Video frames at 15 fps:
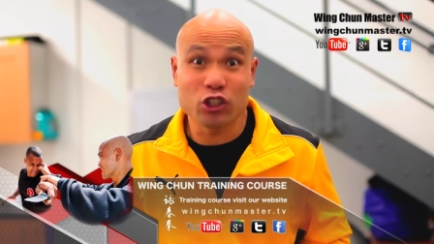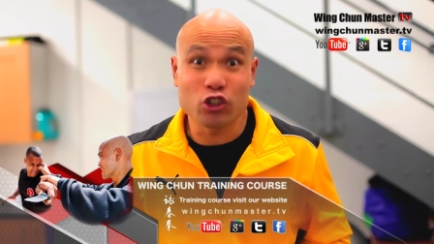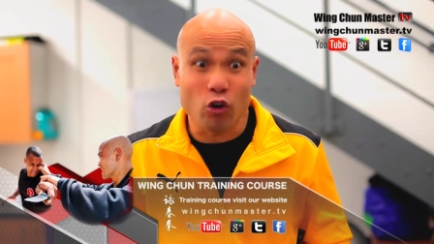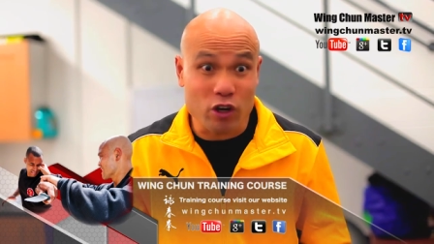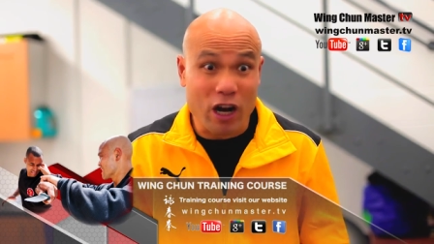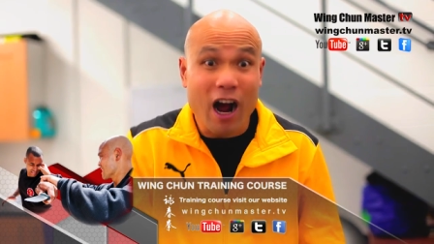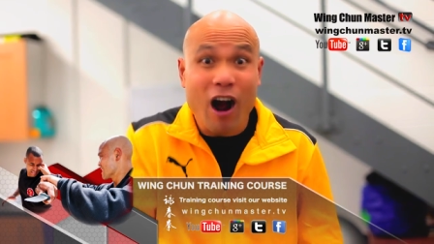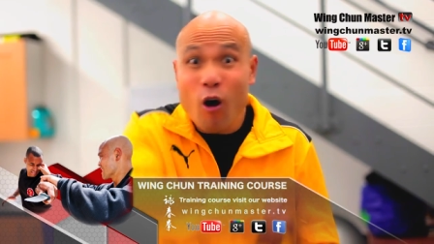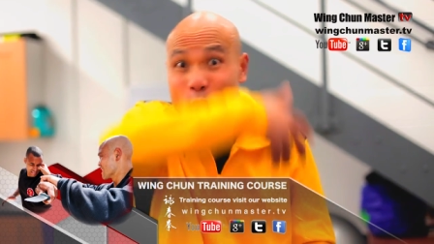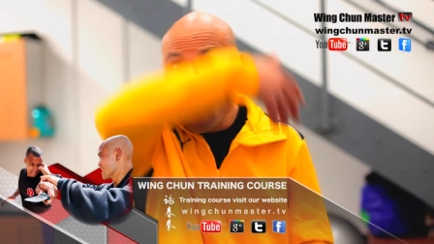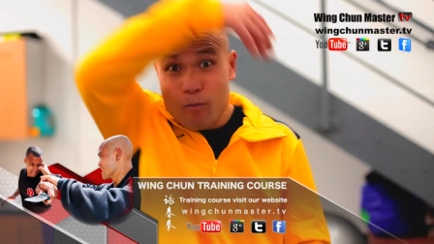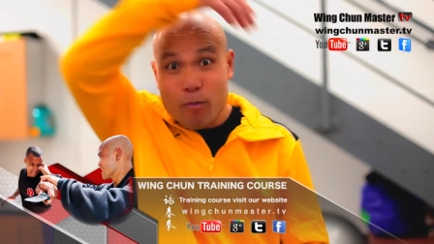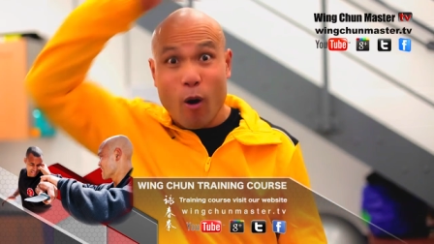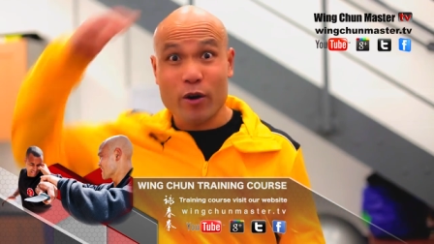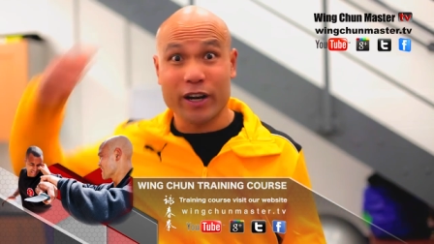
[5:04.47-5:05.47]
sure the
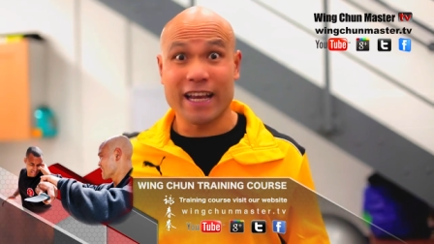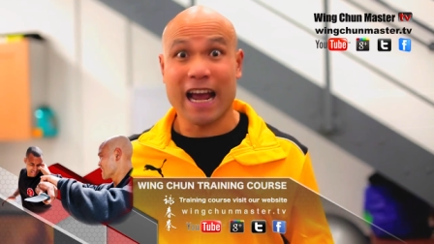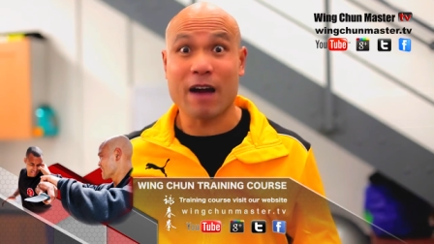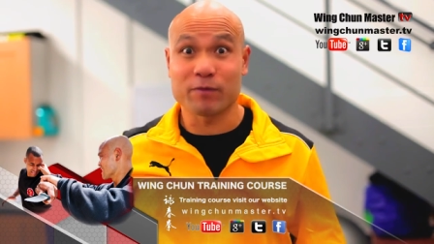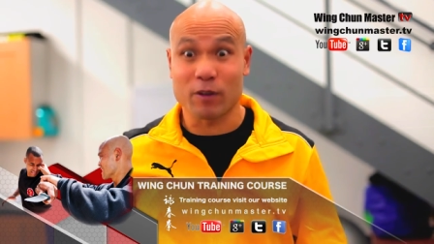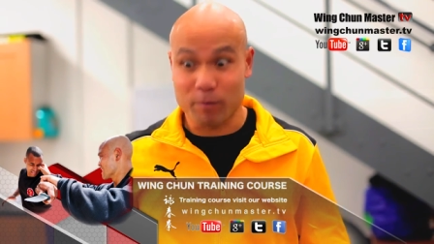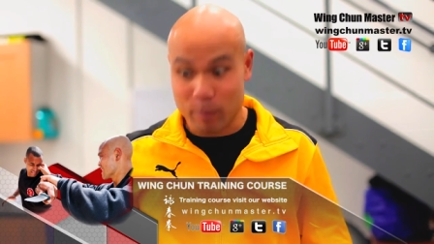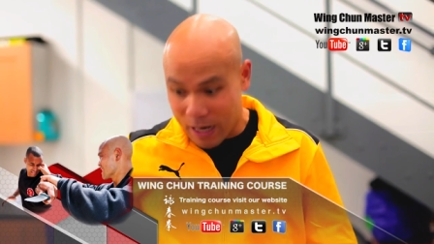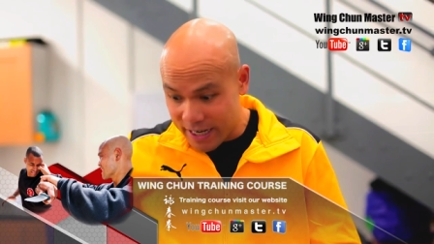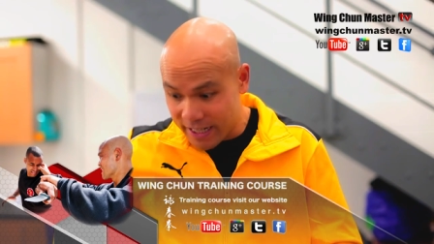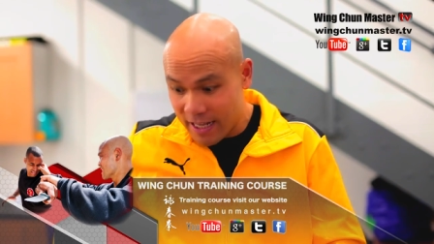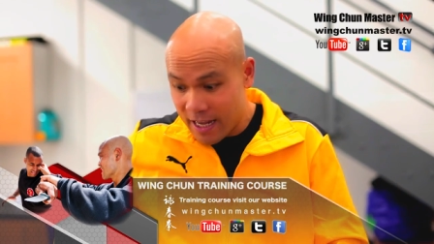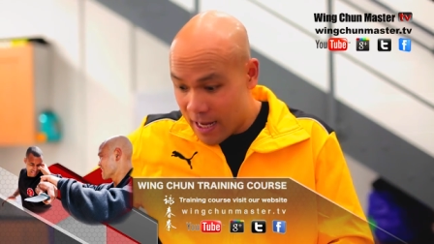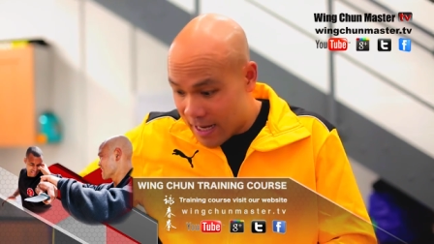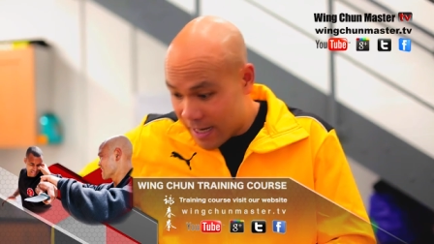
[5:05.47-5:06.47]
whole body have the
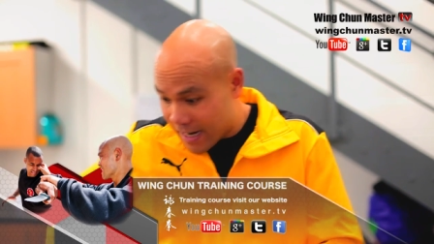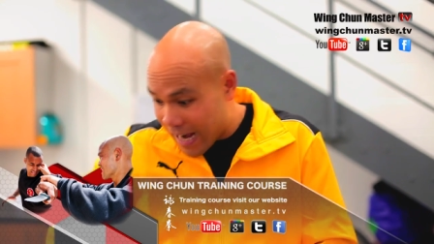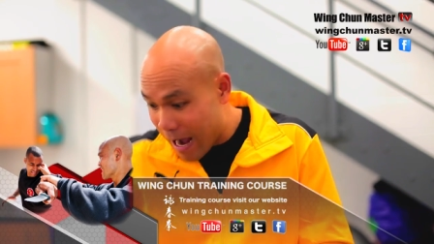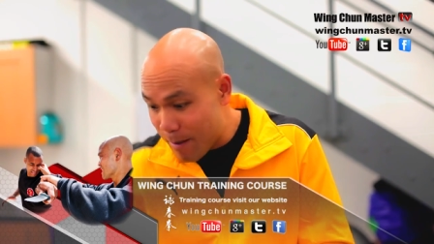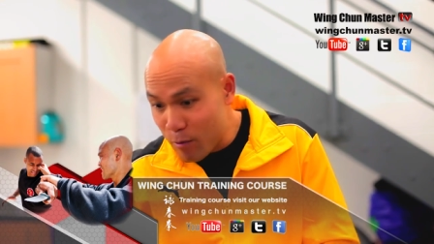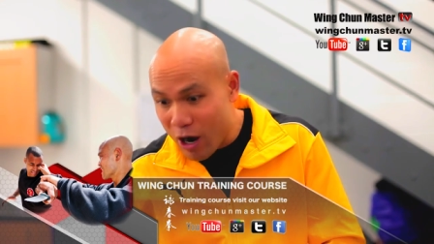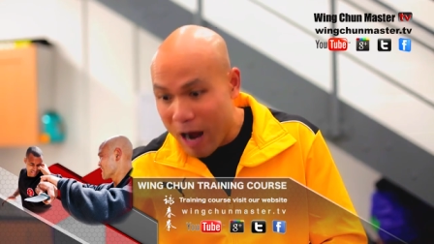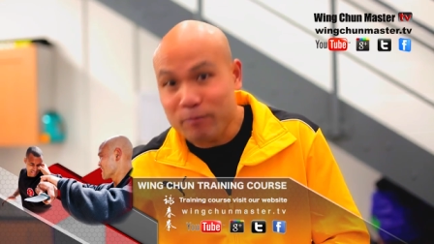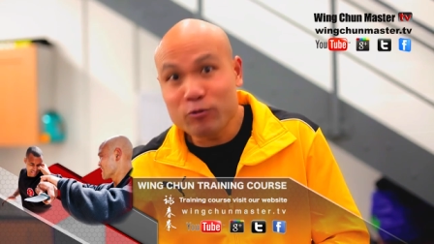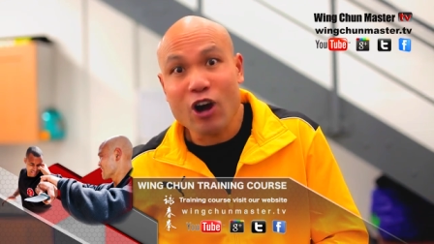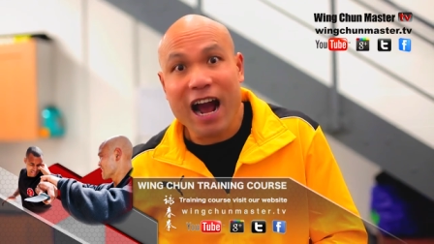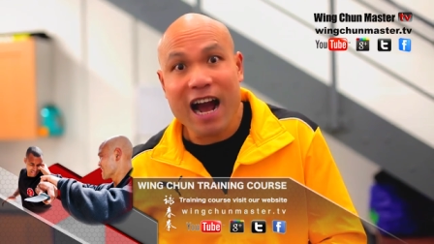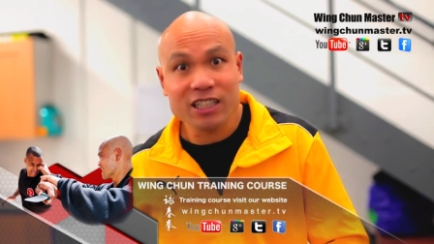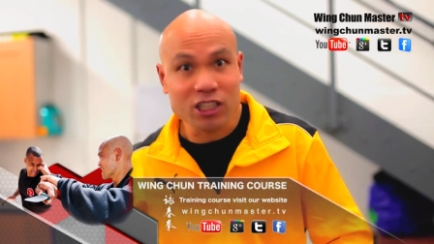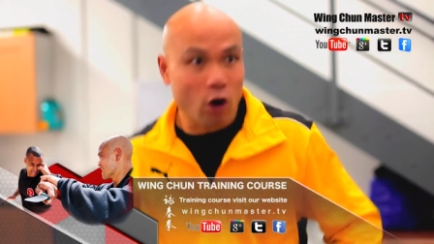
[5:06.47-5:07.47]
bloody camera up your
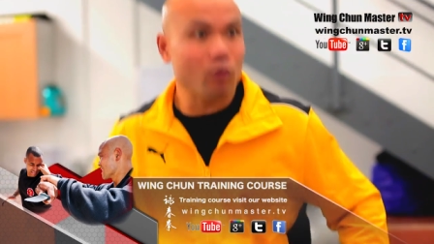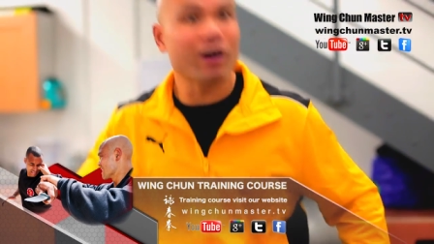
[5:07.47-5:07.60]
asshole,